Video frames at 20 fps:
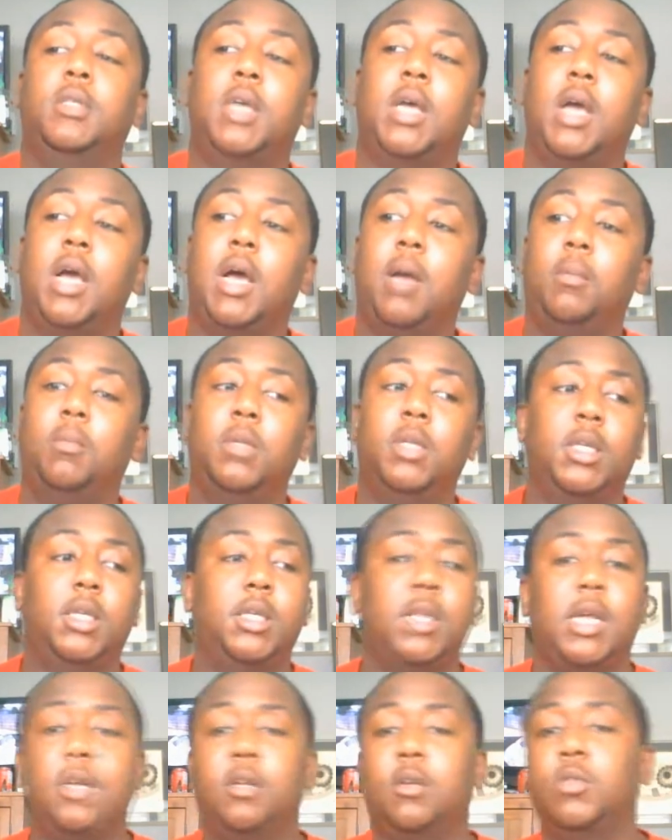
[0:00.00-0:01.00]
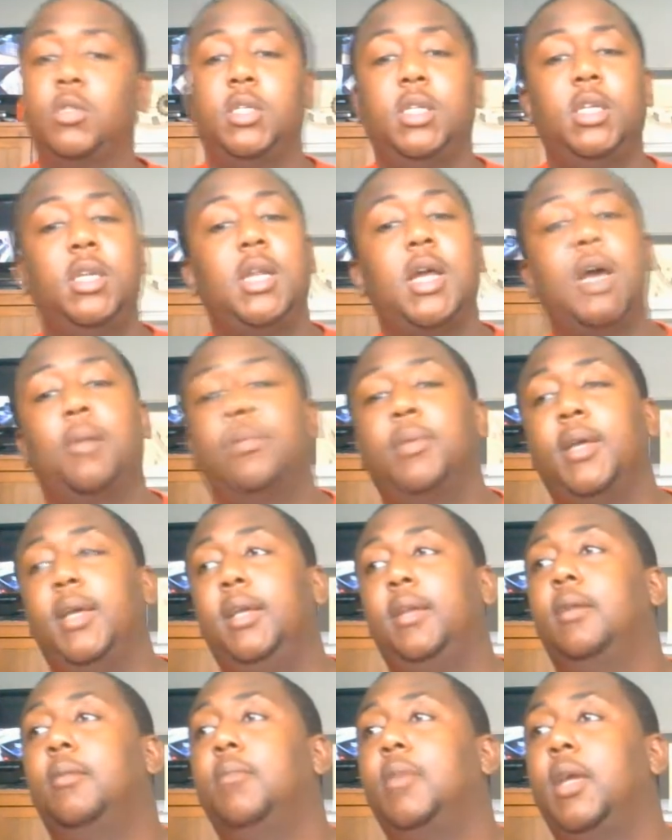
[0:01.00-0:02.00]
I'm looking, I don't see the dock plate.
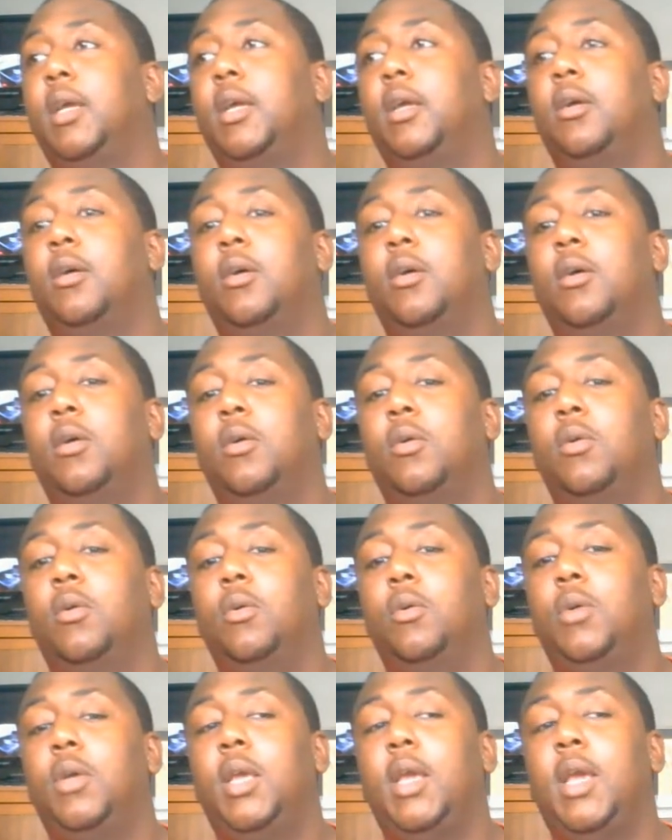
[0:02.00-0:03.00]
I'm like, okay,